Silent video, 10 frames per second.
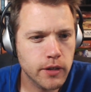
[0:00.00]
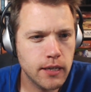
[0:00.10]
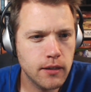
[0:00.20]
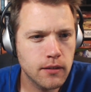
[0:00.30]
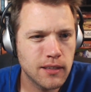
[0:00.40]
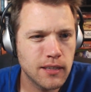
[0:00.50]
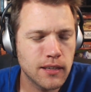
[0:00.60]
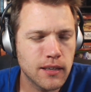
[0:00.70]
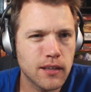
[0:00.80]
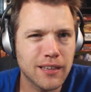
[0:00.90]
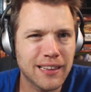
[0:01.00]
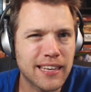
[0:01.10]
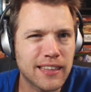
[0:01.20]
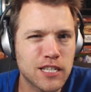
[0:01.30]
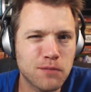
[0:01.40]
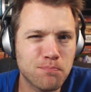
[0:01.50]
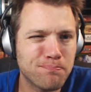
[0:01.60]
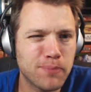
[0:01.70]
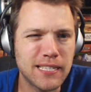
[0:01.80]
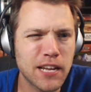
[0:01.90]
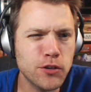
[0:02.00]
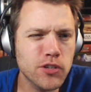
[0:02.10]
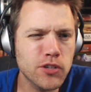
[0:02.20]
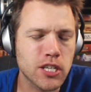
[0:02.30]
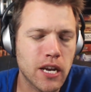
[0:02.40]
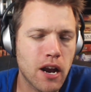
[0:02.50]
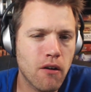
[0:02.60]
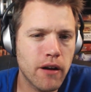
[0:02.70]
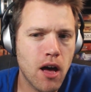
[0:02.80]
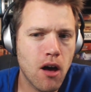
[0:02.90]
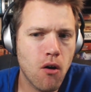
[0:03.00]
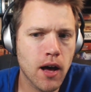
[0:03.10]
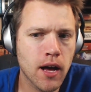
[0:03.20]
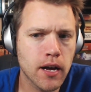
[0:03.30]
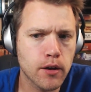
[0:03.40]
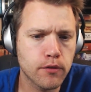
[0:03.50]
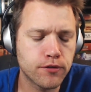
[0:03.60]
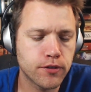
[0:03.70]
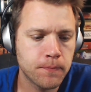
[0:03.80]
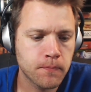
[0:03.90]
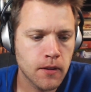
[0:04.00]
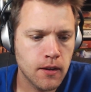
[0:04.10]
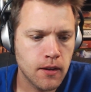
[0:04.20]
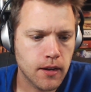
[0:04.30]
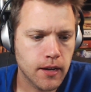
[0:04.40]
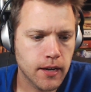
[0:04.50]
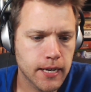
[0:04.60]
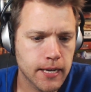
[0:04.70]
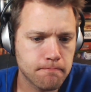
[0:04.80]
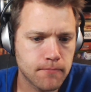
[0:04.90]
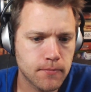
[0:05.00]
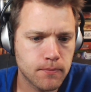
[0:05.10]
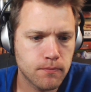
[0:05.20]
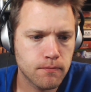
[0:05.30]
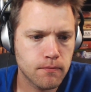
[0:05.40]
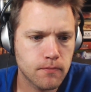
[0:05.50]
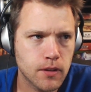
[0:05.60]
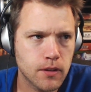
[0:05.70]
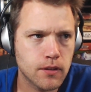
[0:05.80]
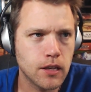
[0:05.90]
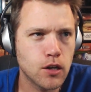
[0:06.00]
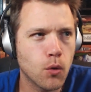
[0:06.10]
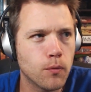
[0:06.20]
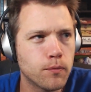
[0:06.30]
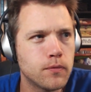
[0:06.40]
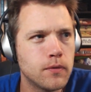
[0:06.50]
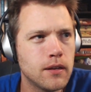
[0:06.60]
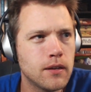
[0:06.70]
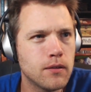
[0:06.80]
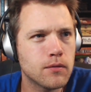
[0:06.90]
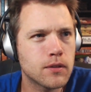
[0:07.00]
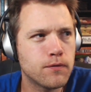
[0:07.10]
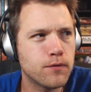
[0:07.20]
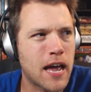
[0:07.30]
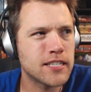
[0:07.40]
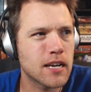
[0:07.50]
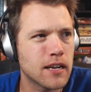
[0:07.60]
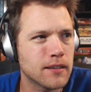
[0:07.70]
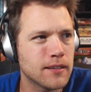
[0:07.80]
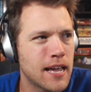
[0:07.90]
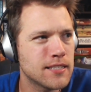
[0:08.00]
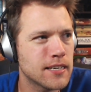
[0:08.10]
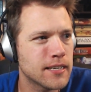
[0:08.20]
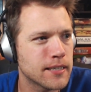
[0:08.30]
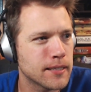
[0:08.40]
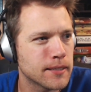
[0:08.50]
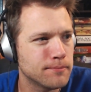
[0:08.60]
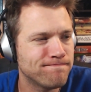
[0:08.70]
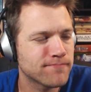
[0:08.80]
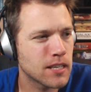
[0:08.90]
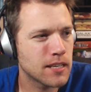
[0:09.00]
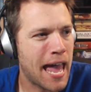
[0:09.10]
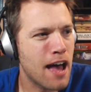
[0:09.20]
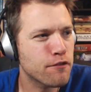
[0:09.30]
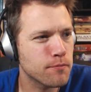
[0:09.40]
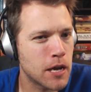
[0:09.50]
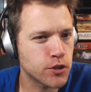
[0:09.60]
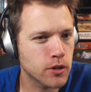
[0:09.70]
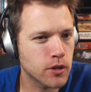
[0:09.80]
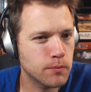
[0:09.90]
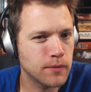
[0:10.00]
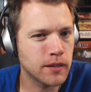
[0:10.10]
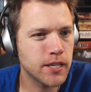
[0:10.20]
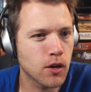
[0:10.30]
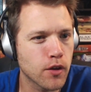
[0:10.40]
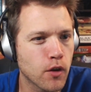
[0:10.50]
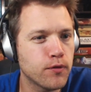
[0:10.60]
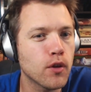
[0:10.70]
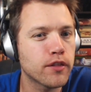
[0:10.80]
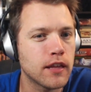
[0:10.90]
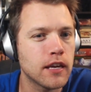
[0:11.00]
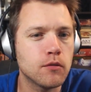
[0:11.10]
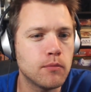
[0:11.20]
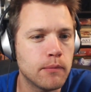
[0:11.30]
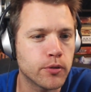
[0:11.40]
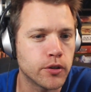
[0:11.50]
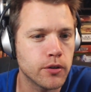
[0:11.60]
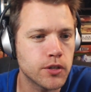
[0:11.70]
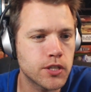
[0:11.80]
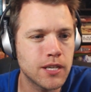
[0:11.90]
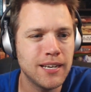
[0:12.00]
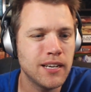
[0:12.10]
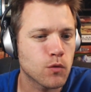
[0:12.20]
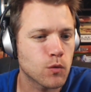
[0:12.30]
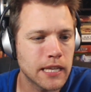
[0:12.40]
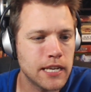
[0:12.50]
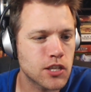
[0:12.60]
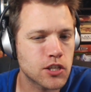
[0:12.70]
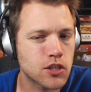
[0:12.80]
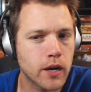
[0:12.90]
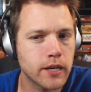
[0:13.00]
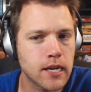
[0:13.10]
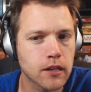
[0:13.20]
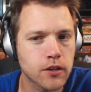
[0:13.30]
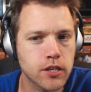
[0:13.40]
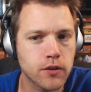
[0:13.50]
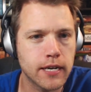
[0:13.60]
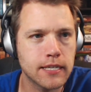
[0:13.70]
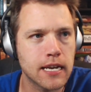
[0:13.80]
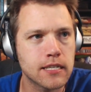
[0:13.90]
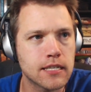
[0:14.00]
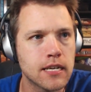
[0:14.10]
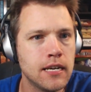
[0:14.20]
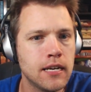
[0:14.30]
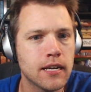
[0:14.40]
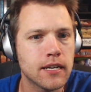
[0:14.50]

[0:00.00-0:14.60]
entry, like this potential scenario of, you know, as a half measure until the full thing could be produced, release the Storyteller series as